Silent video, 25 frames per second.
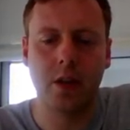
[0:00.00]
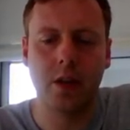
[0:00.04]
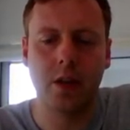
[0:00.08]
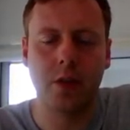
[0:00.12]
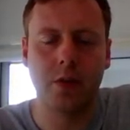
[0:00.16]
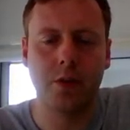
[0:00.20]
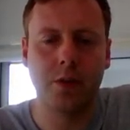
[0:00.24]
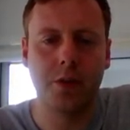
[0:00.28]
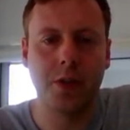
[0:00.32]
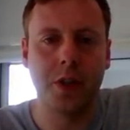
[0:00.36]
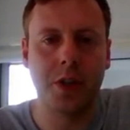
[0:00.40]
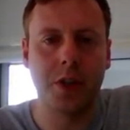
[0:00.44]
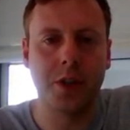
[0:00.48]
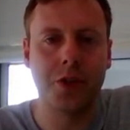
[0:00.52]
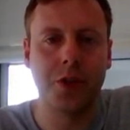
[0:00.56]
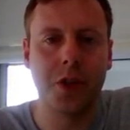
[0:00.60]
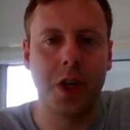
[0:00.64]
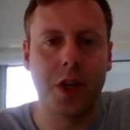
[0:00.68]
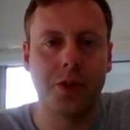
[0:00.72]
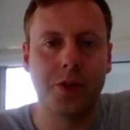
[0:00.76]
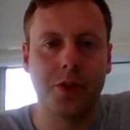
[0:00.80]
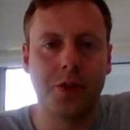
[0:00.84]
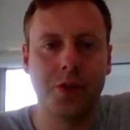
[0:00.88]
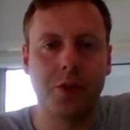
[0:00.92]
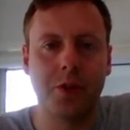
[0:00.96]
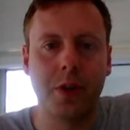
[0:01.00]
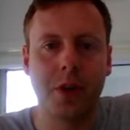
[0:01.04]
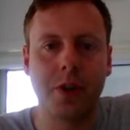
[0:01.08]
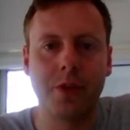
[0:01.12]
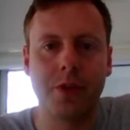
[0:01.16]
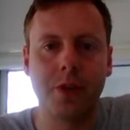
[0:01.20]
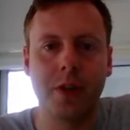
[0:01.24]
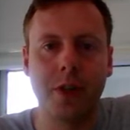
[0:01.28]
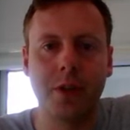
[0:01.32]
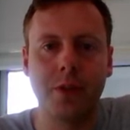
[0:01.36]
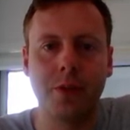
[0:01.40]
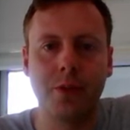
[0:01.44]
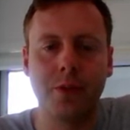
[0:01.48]
You just need to change the
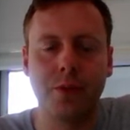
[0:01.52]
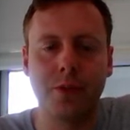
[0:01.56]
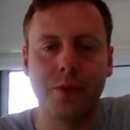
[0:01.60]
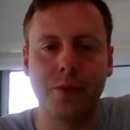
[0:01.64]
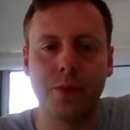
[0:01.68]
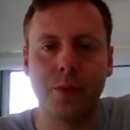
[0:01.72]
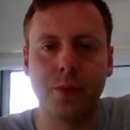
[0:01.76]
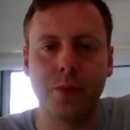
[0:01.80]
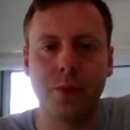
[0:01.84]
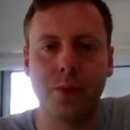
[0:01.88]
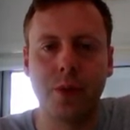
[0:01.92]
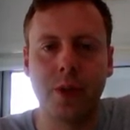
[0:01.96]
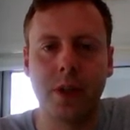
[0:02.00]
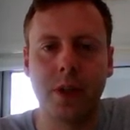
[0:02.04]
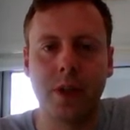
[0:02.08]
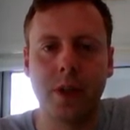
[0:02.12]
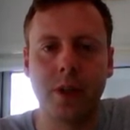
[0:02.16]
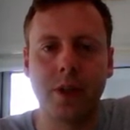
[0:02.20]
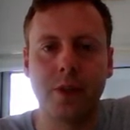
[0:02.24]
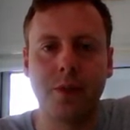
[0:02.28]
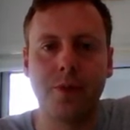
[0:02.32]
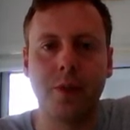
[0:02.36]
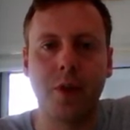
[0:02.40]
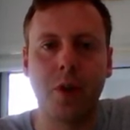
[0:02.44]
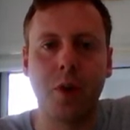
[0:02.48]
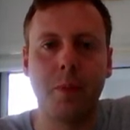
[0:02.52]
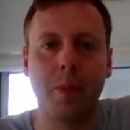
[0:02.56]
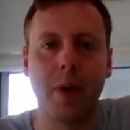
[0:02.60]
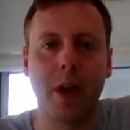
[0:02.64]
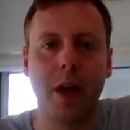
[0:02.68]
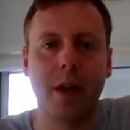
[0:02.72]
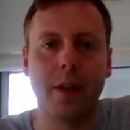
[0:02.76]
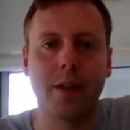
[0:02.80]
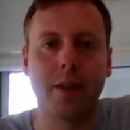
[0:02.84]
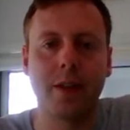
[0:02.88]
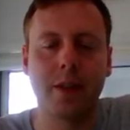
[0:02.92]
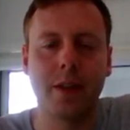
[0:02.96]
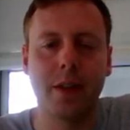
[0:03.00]
directory for the file
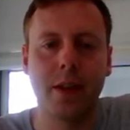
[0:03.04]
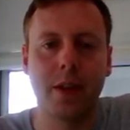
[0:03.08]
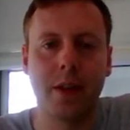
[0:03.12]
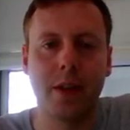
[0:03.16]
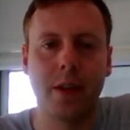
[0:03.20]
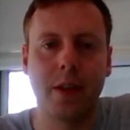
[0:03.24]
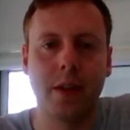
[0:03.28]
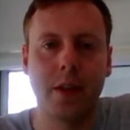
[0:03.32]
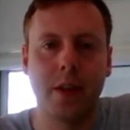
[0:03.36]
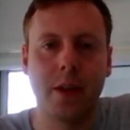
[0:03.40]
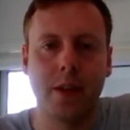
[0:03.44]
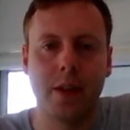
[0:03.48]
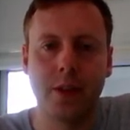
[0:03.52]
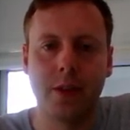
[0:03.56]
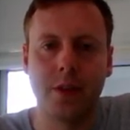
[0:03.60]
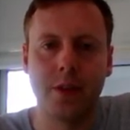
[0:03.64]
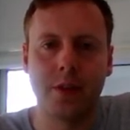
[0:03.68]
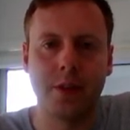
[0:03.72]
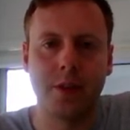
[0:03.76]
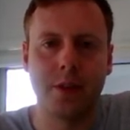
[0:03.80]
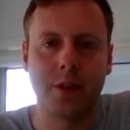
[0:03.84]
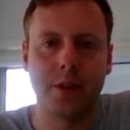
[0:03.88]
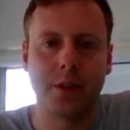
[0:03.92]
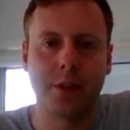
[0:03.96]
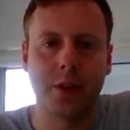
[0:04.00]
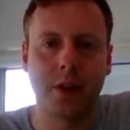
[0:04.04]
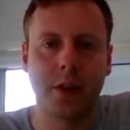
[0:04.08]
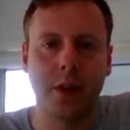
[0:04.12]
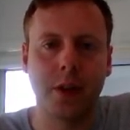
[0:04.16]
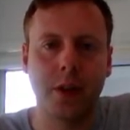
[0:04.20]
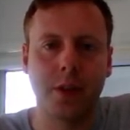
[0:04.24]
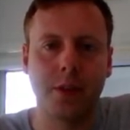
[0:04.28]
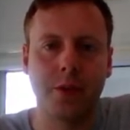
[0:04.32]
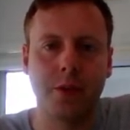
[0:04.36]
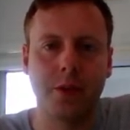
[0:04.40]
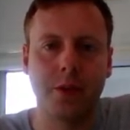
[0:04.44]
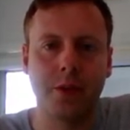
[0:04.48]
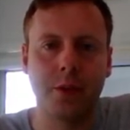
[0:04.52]
path. So in this
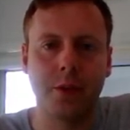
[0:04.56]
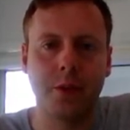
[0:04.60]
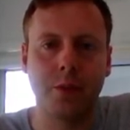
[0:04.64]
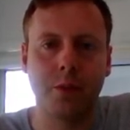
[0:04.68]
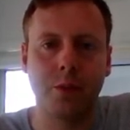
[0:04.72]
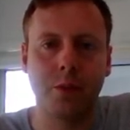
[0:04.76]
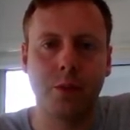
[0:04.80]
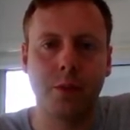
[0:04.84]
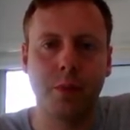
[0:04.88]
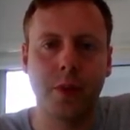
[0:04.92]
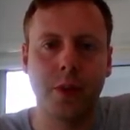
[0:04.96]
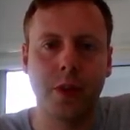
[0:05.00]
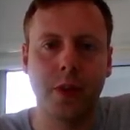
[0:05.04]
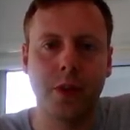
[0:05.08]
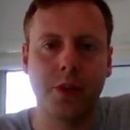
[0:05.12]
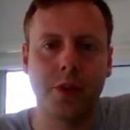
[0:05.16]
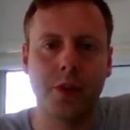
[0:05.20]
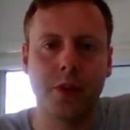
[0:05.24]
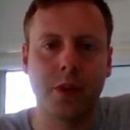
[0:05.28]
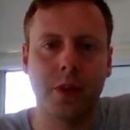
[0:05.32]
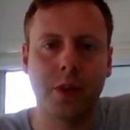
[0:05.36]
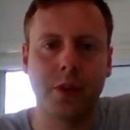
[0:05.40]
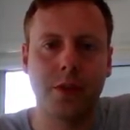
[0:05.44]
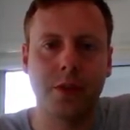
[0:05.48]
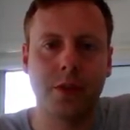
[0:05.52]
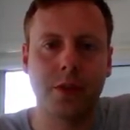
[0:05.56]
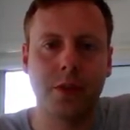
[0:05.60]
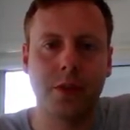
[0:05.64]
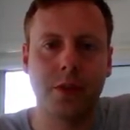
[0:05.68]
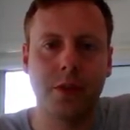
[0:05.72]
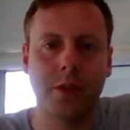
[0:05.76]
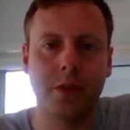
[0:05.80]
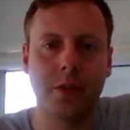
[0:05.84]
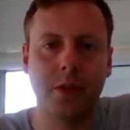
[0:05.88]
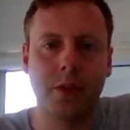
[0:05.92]
case, it will be just